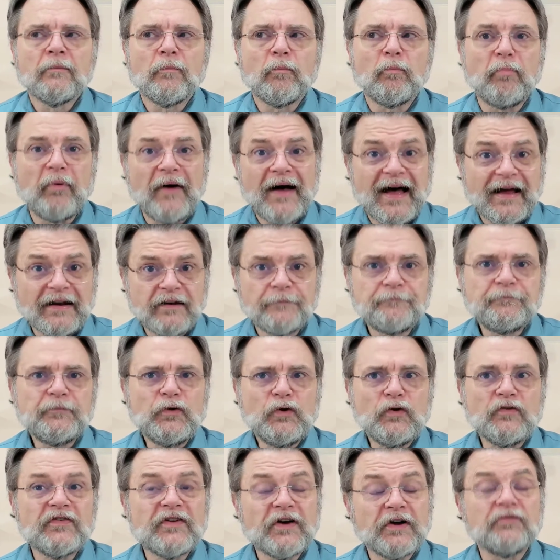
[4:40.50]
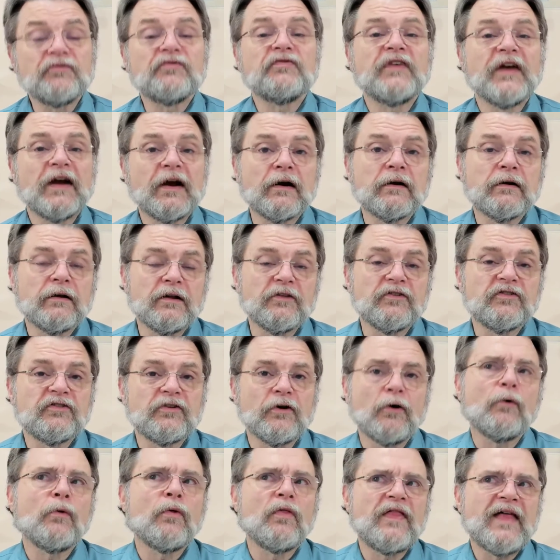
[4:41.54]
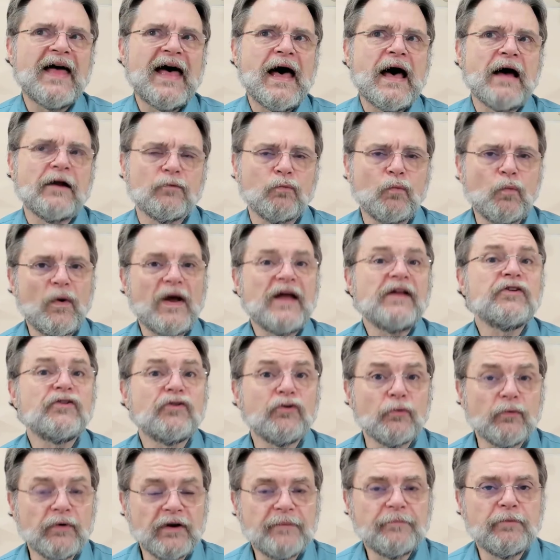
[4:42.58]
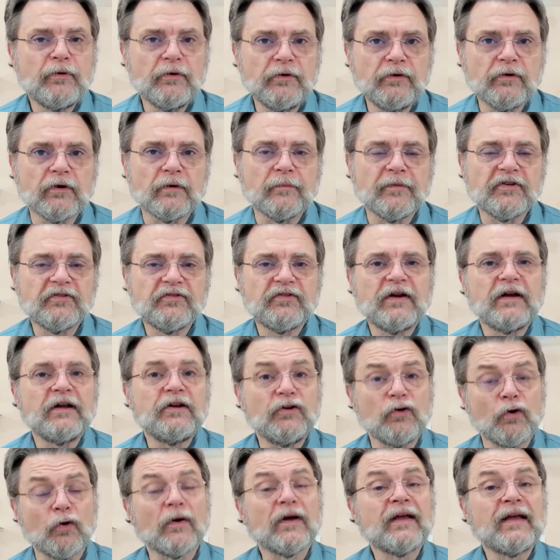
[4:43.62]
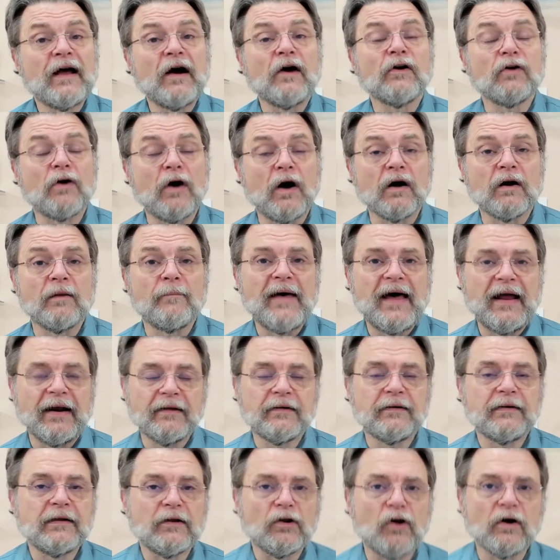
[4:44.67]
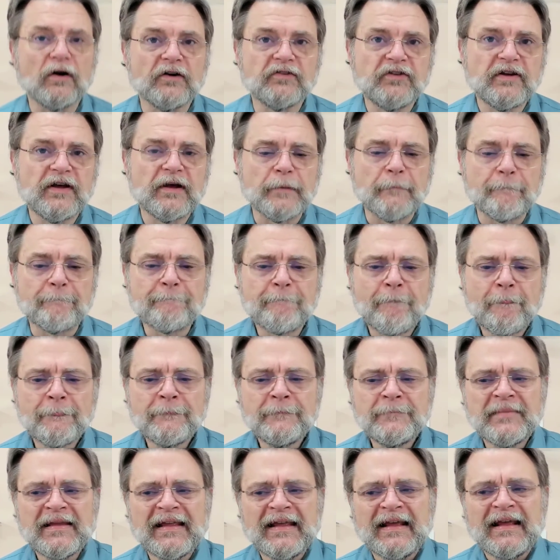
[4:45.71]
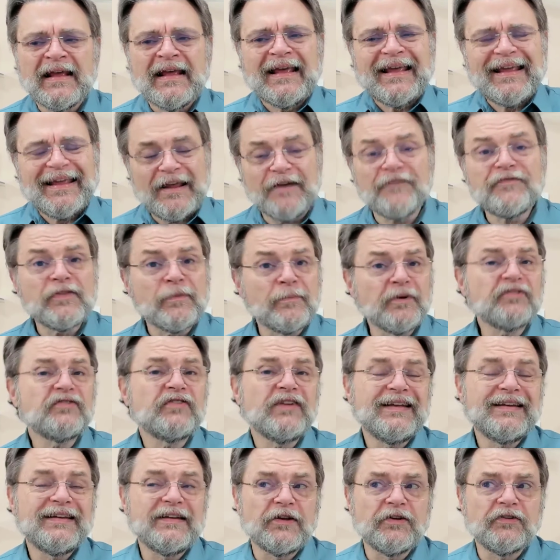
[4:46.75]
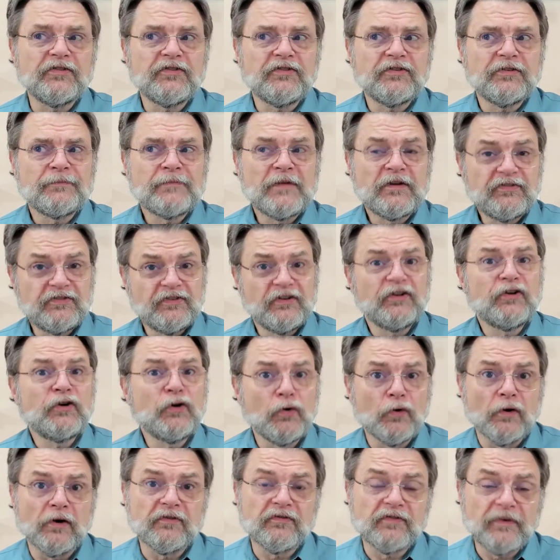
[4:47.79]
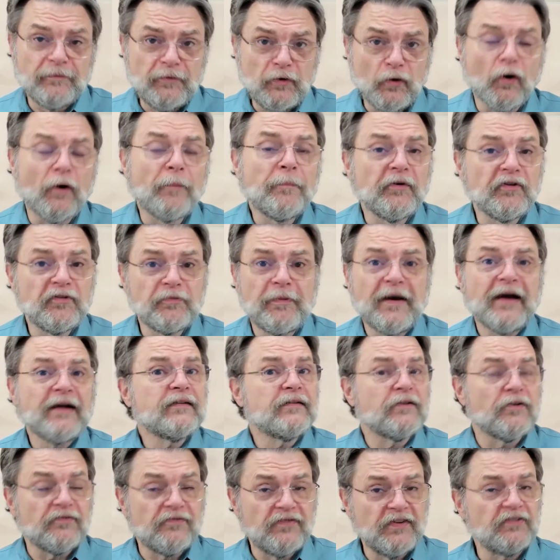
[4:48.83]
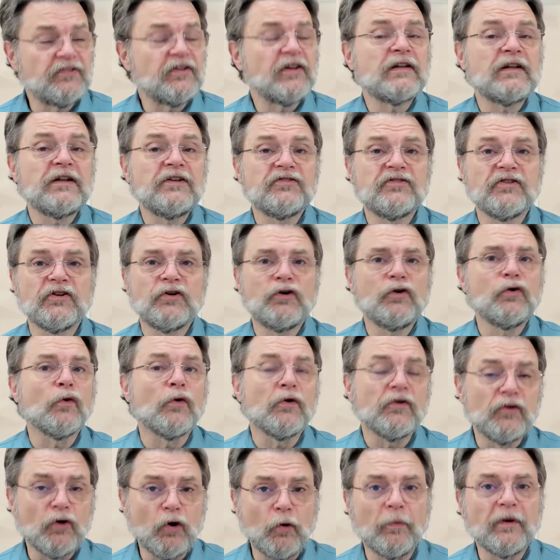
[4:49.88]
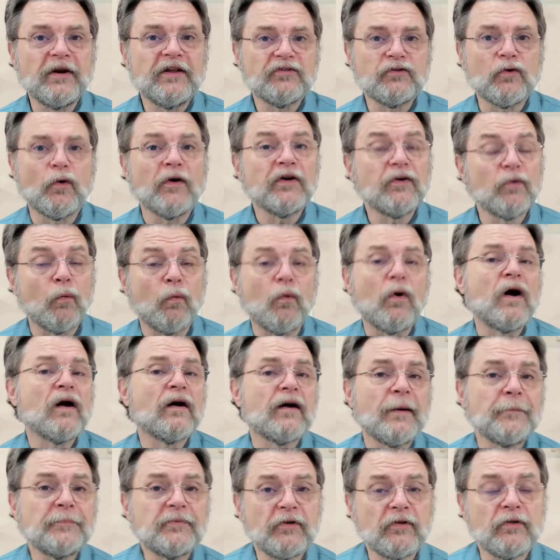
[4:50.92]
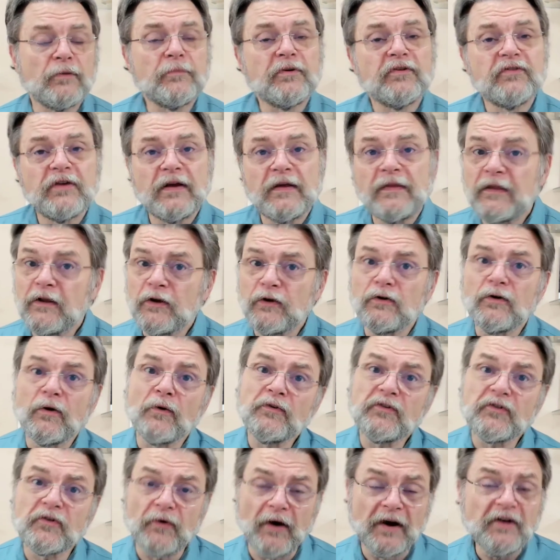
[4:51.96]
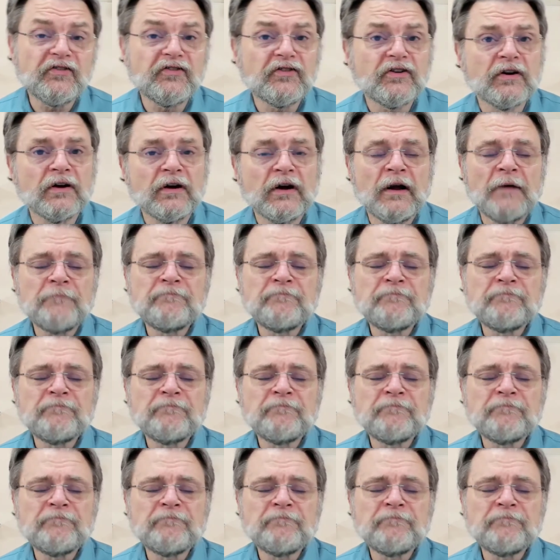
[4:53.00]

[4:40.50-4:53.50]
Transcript: but you've configured it so that when you reboot your machine, your account automatically logs in. If the machine is secure from your perspective, physically secure, nobody's going to walk up to the machine that you don't trust